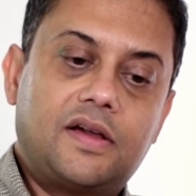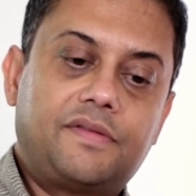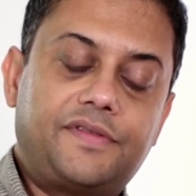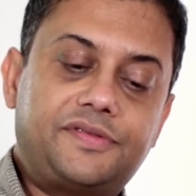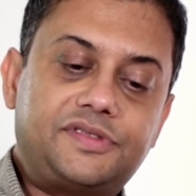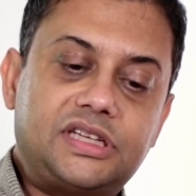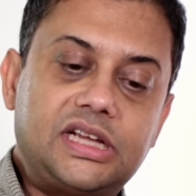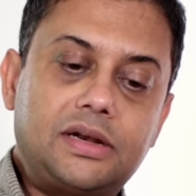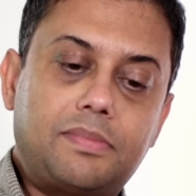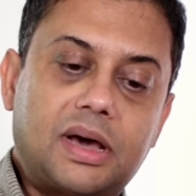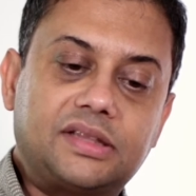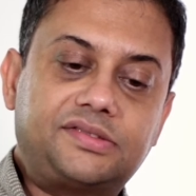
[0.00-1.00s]

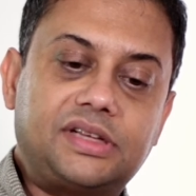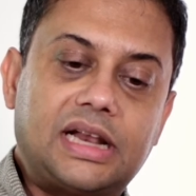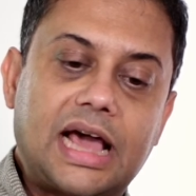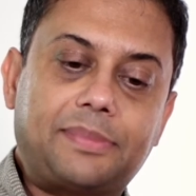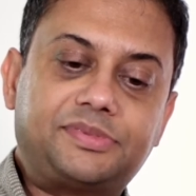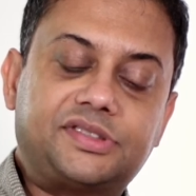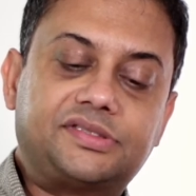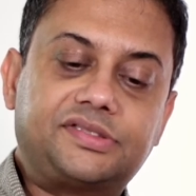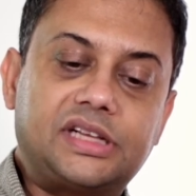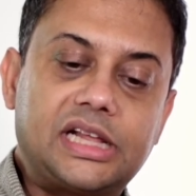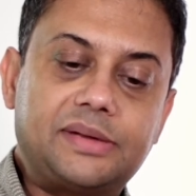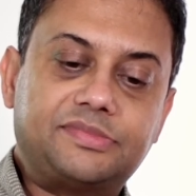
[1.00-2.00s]
Fifteen months elapse as
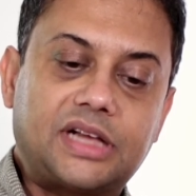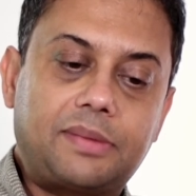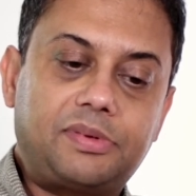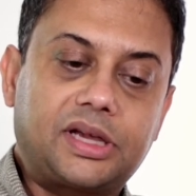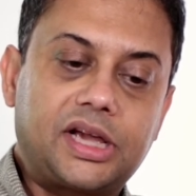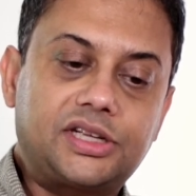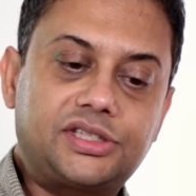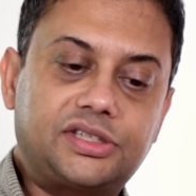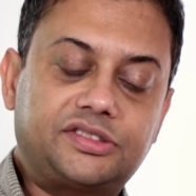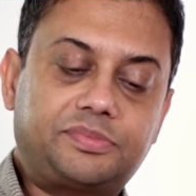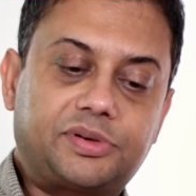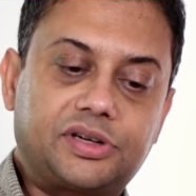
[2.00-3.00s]
Salim's application
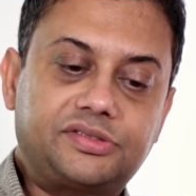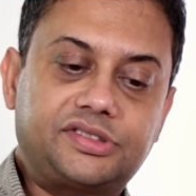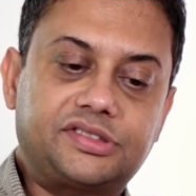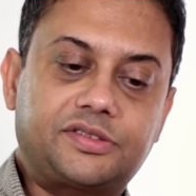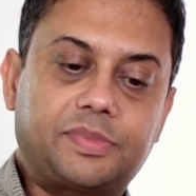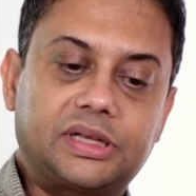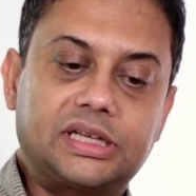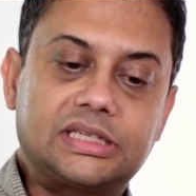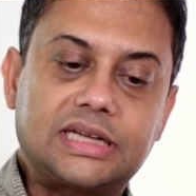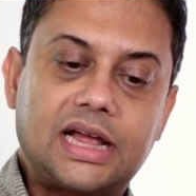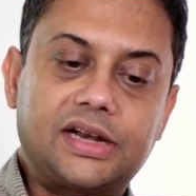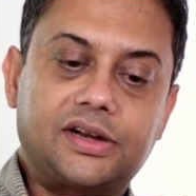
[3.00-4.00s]
is processed by the
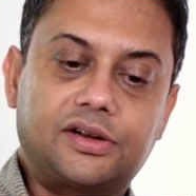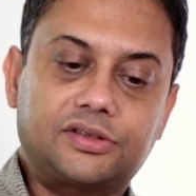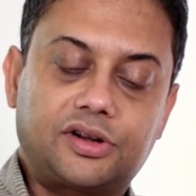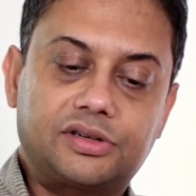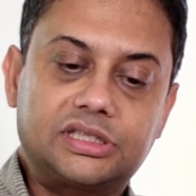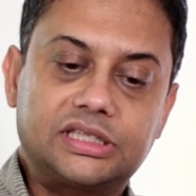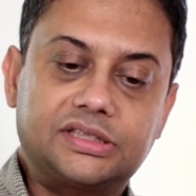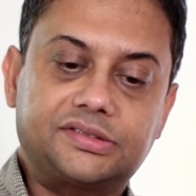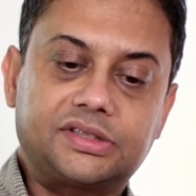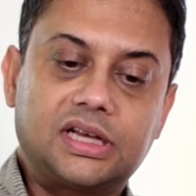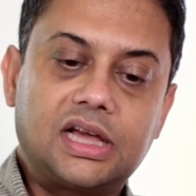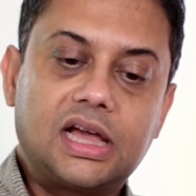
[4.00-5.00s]
Italian
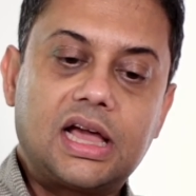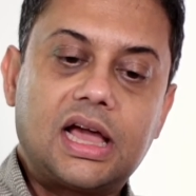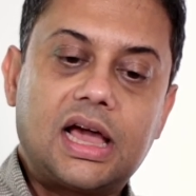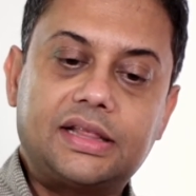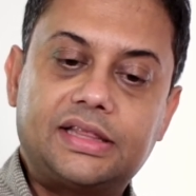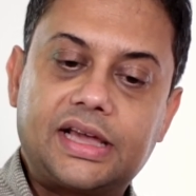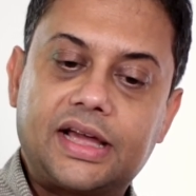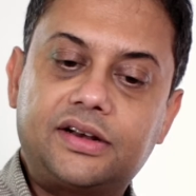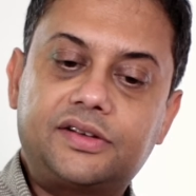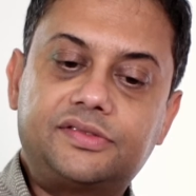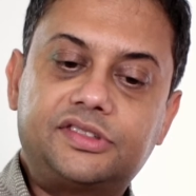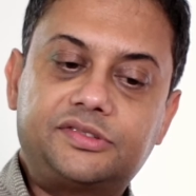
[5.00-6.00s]
authorities. At the
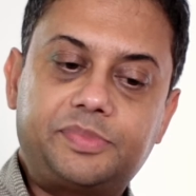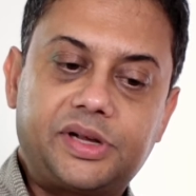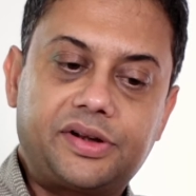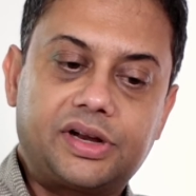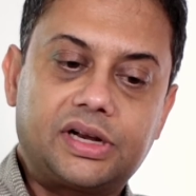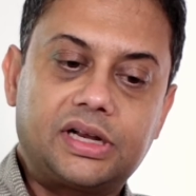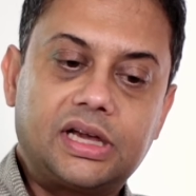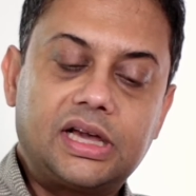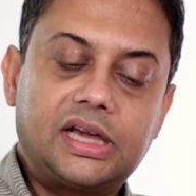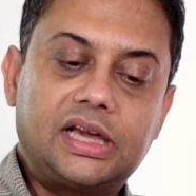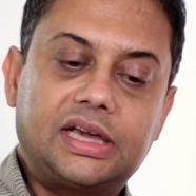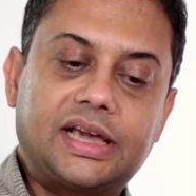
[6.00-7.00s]
end of this period,
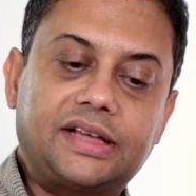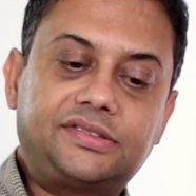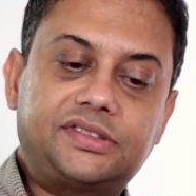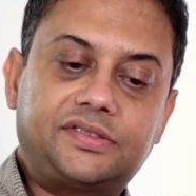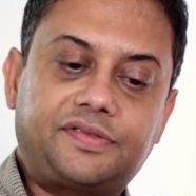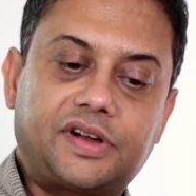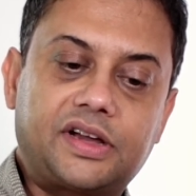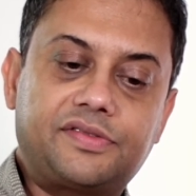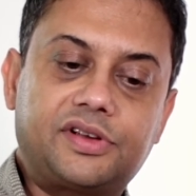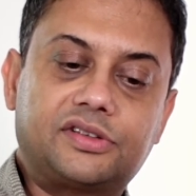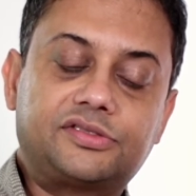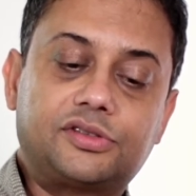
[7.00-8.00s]
he gets his five
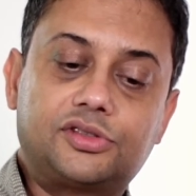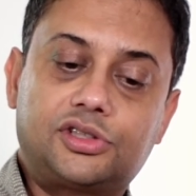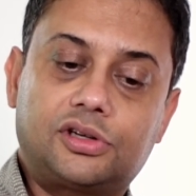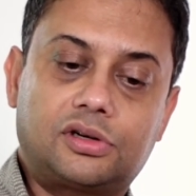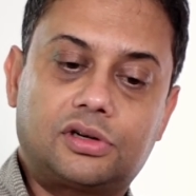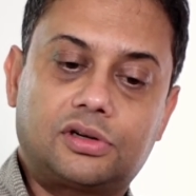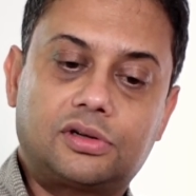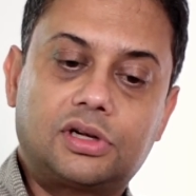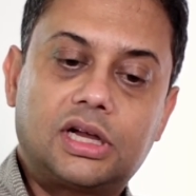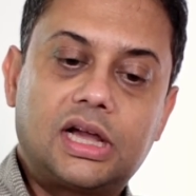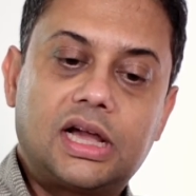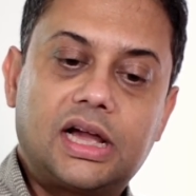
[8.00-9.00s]
year soggiorno
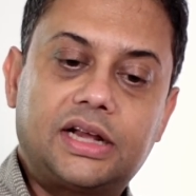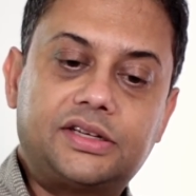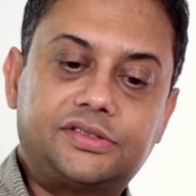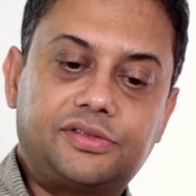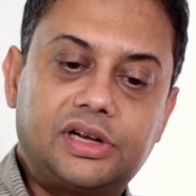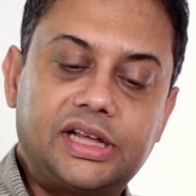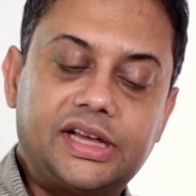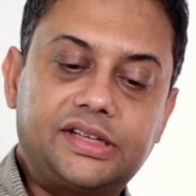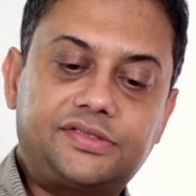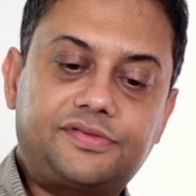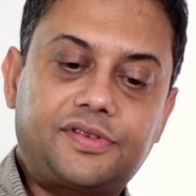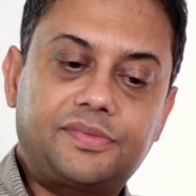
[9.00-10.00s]
and is
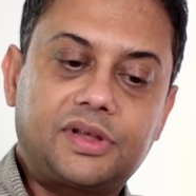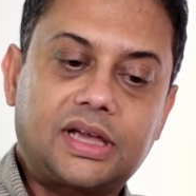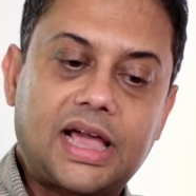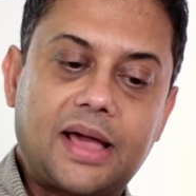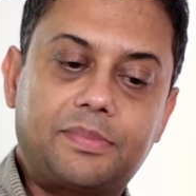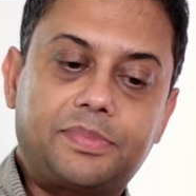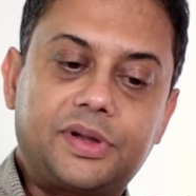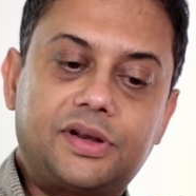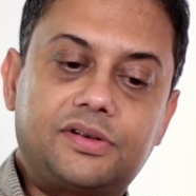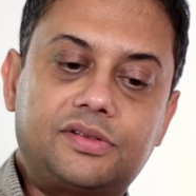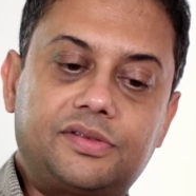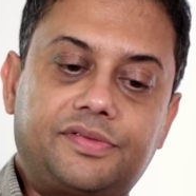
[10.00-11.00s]
released from the camp
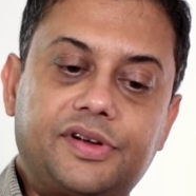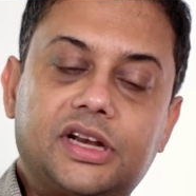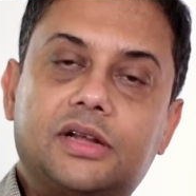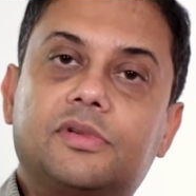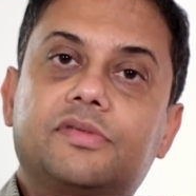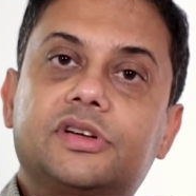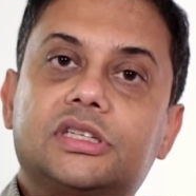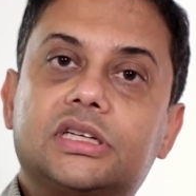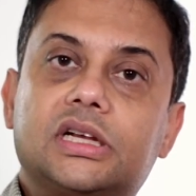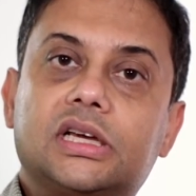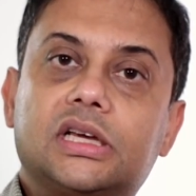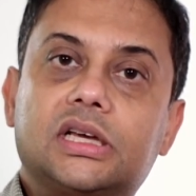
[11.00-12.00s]
into the freedom of
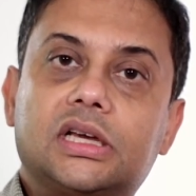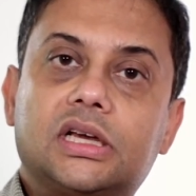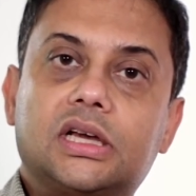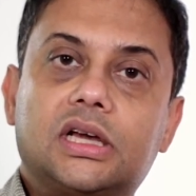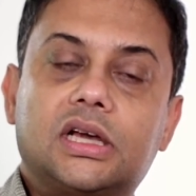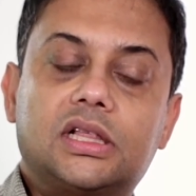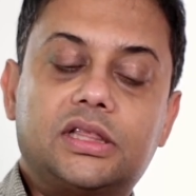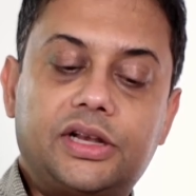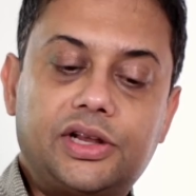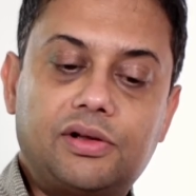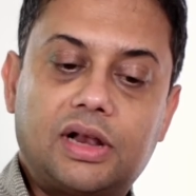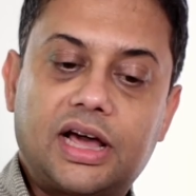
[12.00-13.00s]
Italy. The
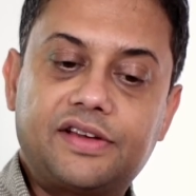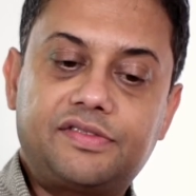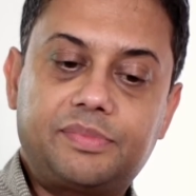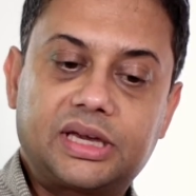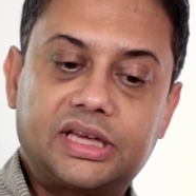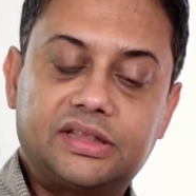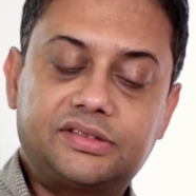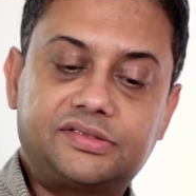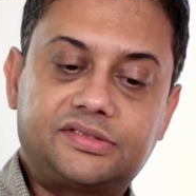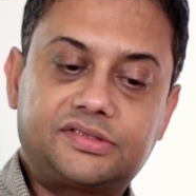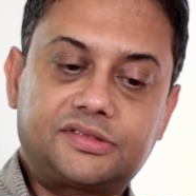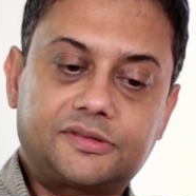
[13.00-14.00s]
new life
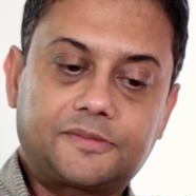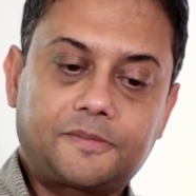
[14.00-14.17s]
begins.